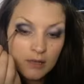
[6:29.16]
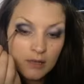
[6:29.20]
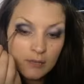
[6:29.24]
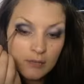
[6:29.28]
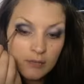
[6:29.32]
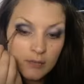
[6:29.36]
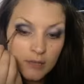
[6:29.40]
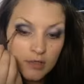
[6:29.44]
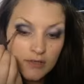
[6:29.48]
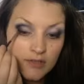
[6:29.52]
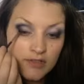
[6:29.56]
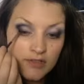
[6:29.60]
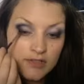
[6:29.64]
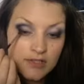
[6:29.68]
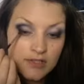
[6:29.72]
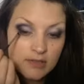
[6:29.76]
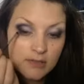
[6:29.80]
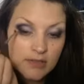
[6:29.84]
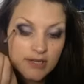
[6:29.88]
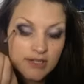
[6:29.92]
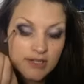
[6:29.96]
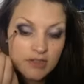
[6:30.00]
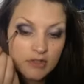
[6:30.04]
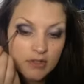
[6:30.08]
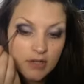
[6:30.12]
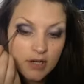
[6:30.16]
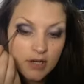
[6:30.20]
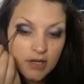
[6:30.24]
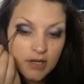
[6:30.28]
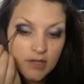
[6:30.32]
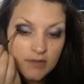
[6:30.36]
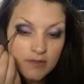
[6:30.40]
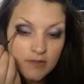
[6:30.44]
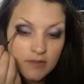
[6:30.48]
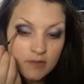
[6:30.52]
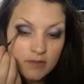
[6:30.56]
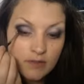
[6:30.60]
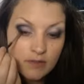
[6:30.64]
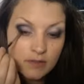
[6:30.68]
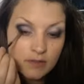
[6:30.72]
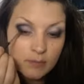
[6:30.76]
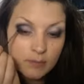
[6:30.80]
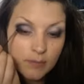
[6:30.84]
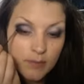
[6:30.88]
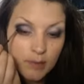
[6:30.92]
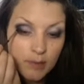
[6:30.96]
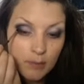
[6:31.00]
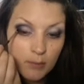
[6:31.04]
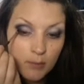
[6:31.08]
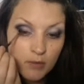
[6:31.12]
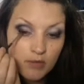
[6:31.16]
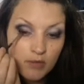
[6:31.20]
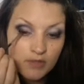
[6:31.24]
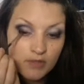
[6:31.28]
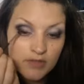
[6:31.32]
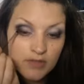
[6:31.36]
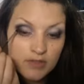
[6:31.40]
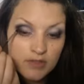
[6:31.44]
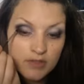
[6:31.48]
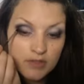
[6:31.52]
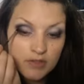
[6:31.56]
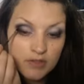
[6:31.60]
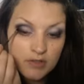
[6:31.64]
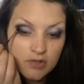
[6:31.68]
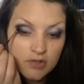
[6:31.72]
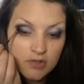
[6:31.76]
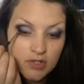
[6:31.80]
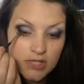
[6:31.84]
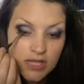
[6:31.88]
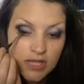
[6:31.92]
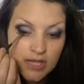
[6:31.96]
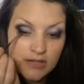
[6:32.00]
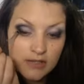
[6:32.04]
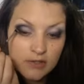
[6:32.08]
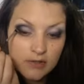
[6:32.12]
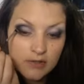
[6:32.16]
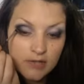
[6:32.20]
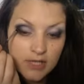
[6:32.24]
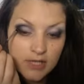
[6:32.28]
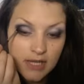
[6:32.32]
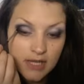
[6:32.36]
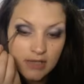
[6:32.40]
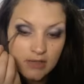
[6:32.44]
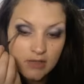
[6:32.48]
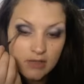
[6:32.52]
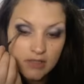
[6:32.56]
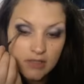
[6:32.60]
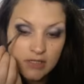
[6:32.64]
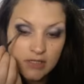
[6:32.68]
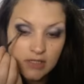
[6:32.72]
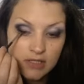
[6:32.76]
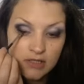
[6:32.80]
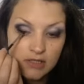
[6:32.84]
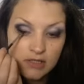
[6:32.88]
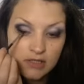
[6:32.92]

but obviously when it dries it will be more of a shadow texture